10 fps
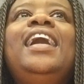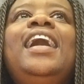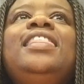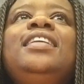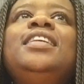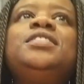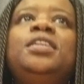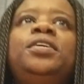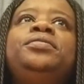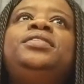I think there's
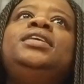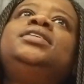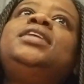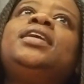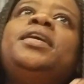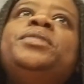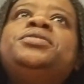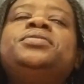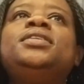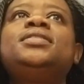a lot of things that come
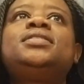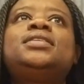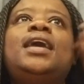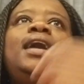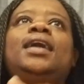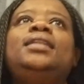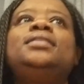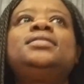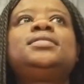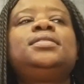into this,
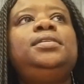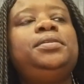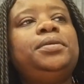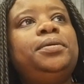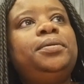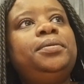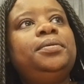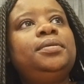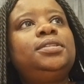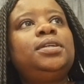and you
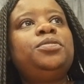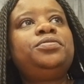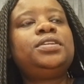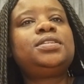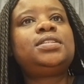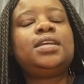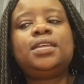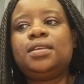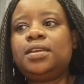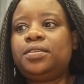know, some of it is
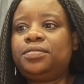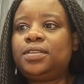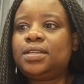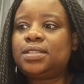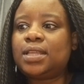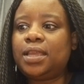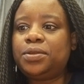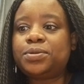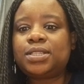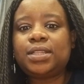taking care of things
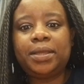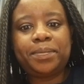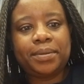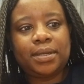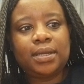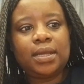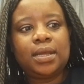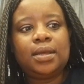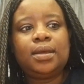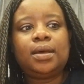like your sleep.
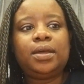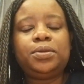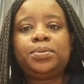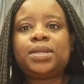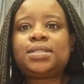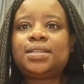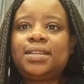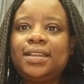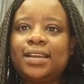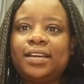Are you
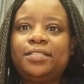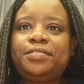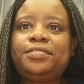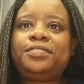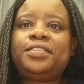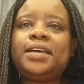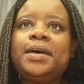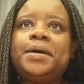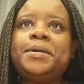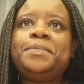rested enough?
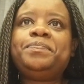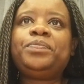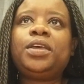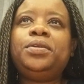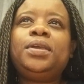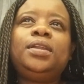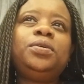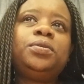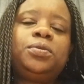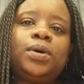Are you
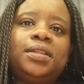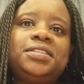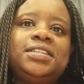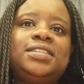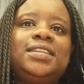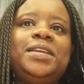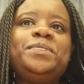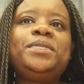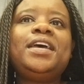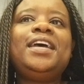getting good quality
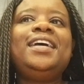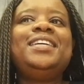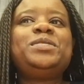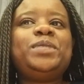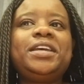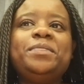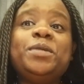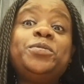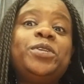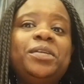sleep? It's
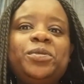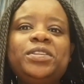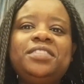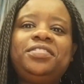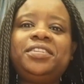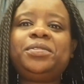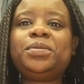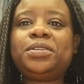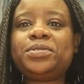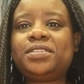becoming more and more difficult
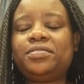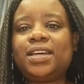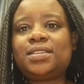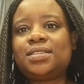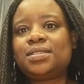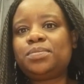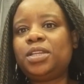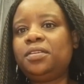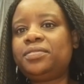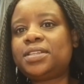with those devices.
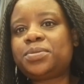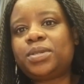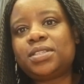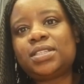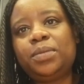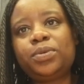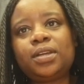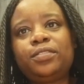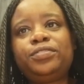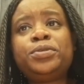Many of us want to sleep with
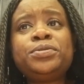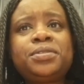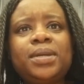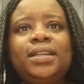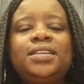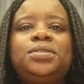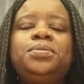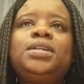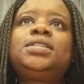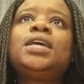our phones right next
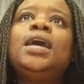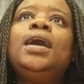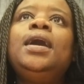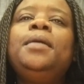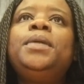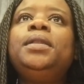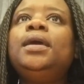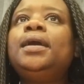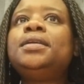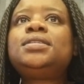to us,
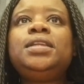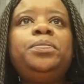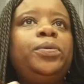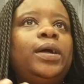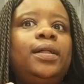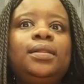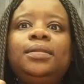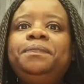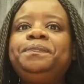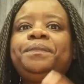but sleep
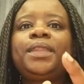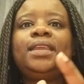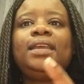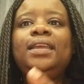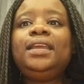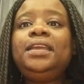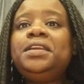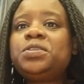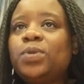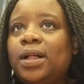well,
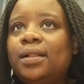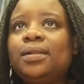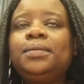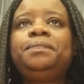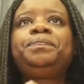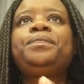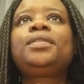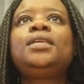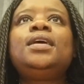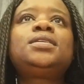eat well,
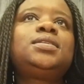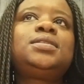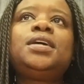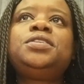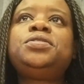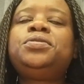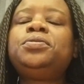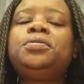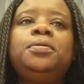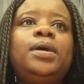exercise, you
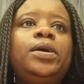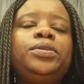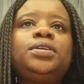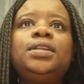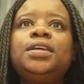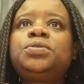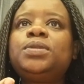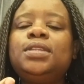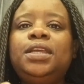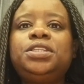know, go out, connect
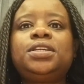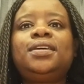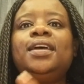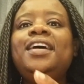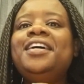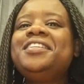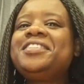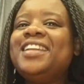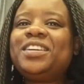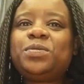with nature,
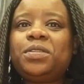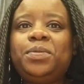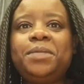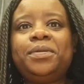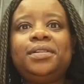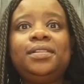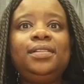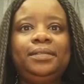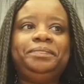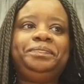connect with people.